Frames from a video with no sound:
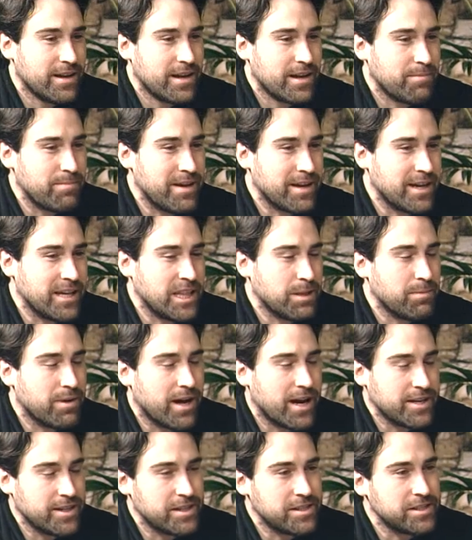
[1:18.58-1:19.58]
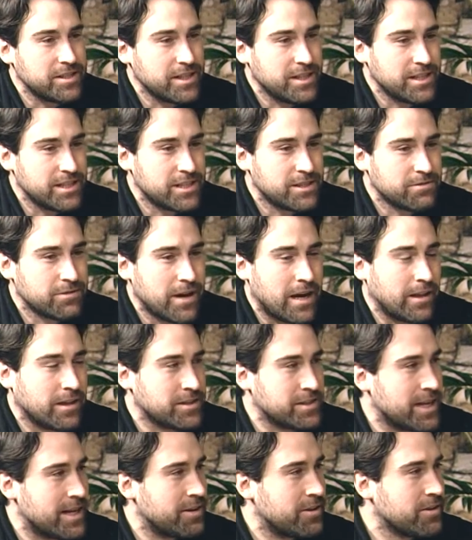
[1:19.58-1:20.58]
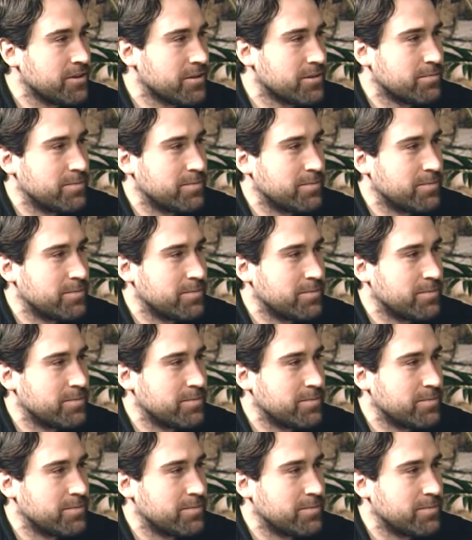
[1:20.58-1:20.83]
making the behind the scenes for Alexander,